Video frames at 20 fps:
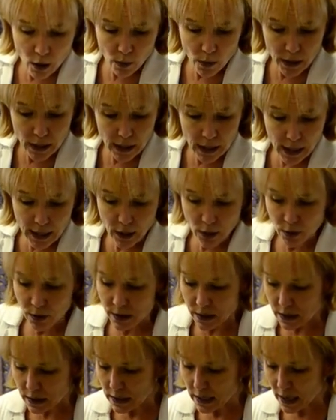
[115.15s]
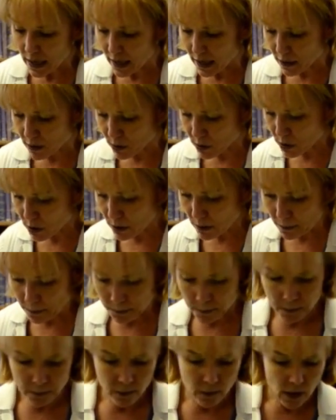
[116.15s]
in and I crease the ends,
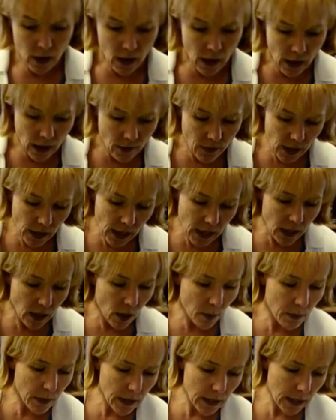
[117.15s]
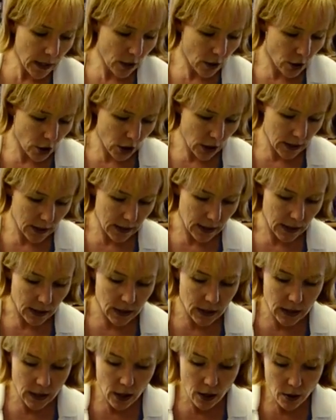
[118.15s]
and then I come in here just like
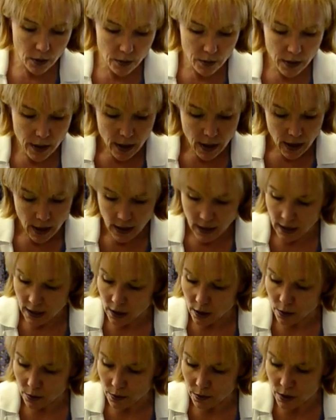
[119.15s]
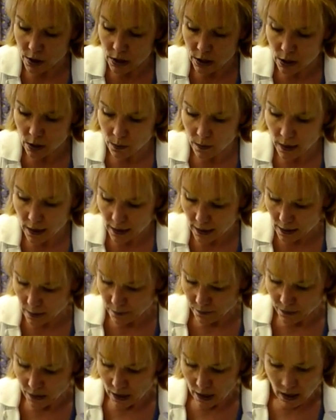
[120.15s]
so, and I go this way
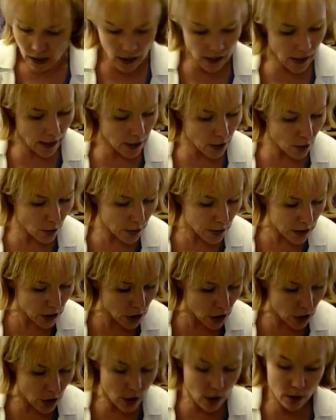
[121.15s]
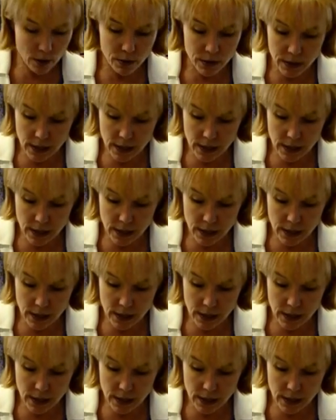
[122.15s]
and I crease those